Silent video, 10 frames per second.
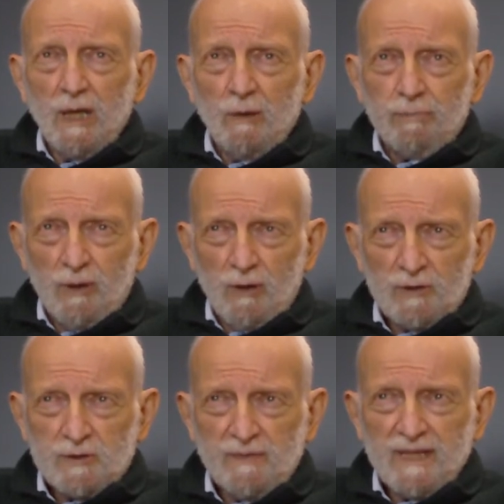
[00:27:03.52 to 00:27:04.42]
but
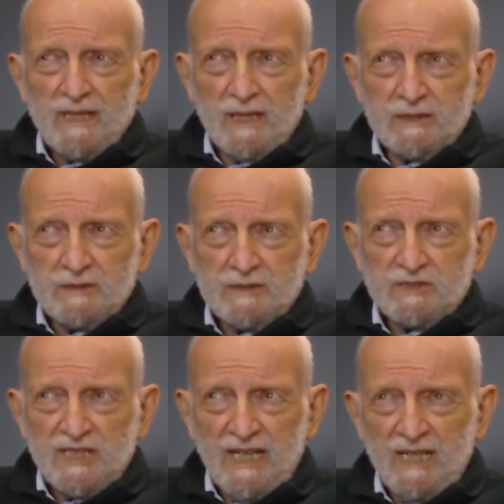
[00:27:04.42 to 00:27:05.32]
also that cultures
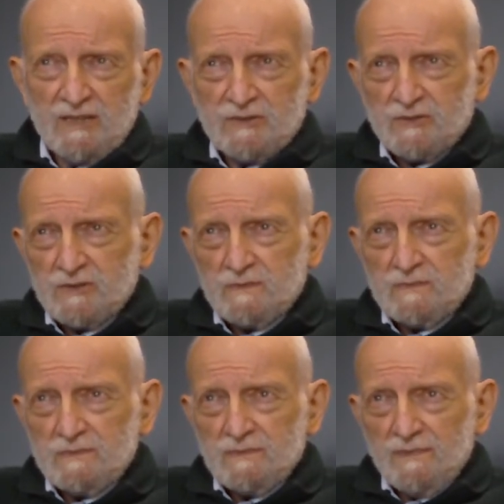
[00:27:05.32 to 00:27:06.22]
change.
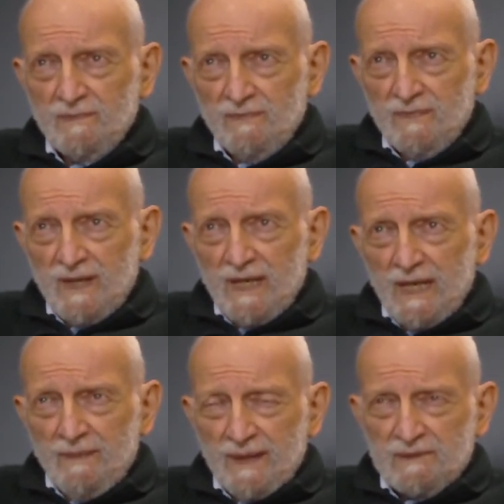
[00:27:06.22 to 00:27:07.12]

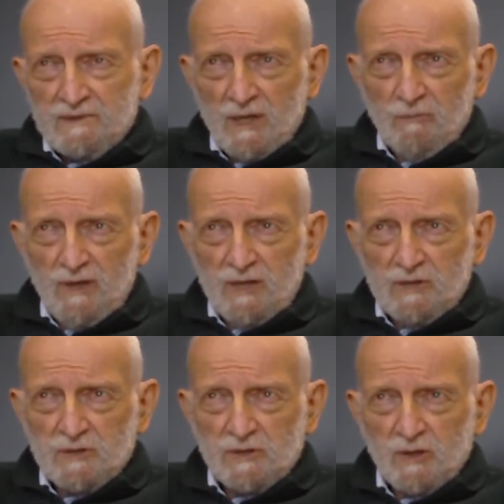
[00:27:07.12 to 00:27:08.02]
And that some
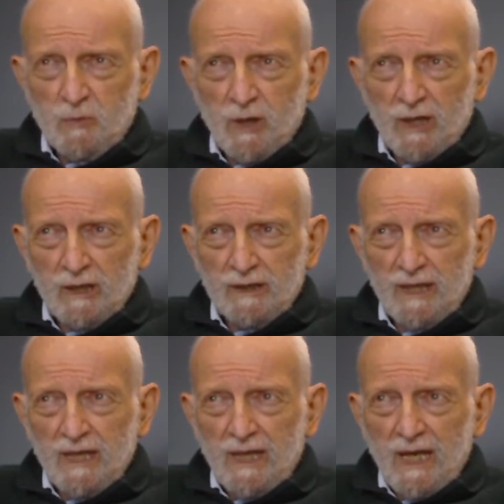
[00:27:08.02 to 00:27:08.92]
regions of the world
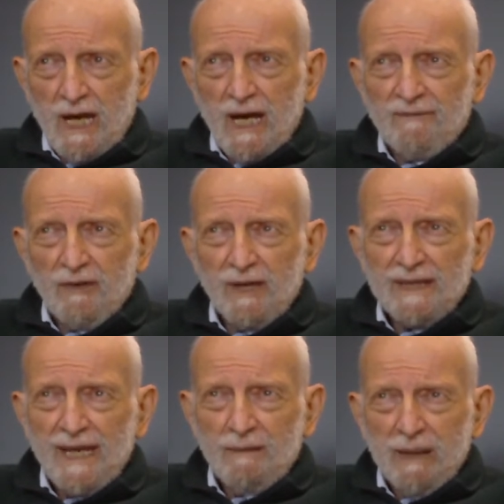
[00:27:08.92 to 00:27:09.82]
are very
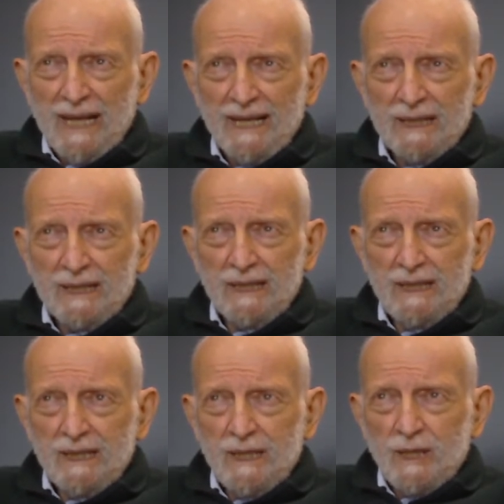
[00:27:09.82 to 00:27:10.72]
labile,
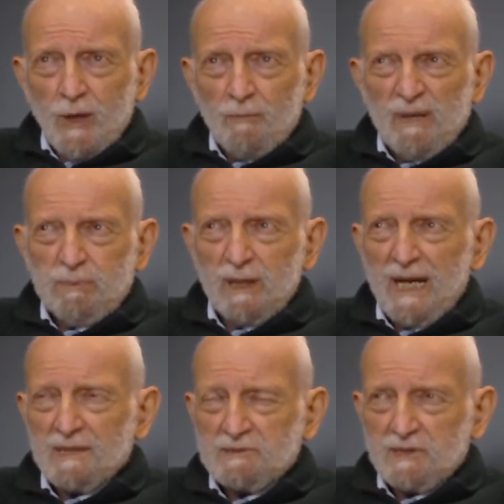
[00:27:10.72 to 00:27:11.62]
people
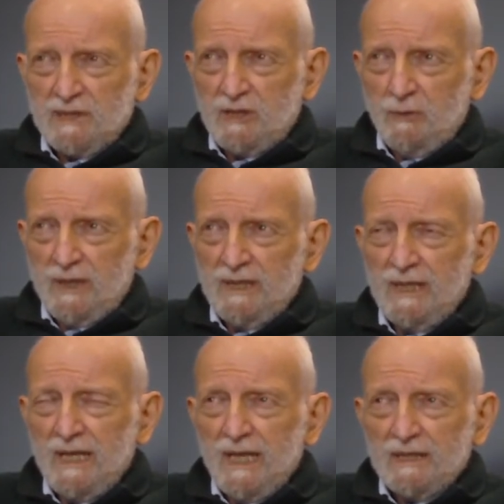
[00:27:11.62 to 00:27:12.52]
constantly doing
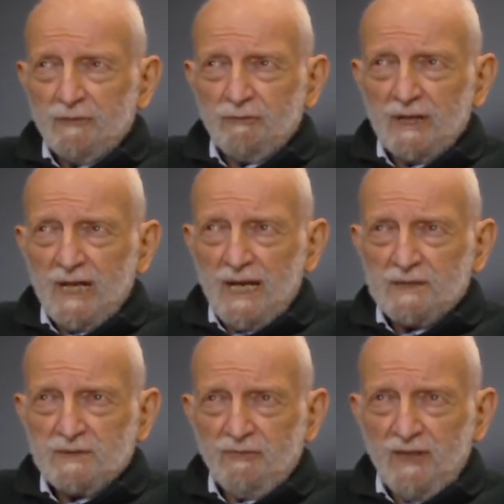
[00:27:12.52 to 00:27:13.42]
different
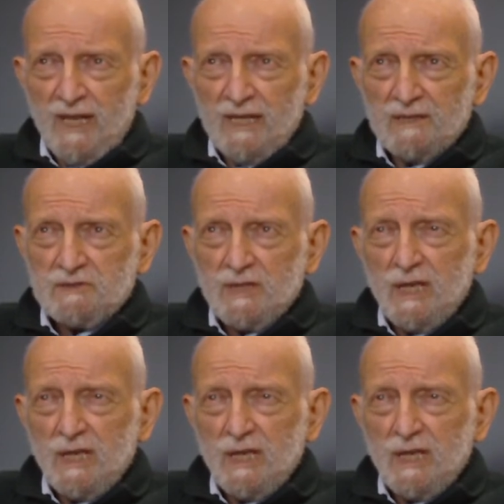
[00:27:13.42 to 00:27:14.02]
kinds of things,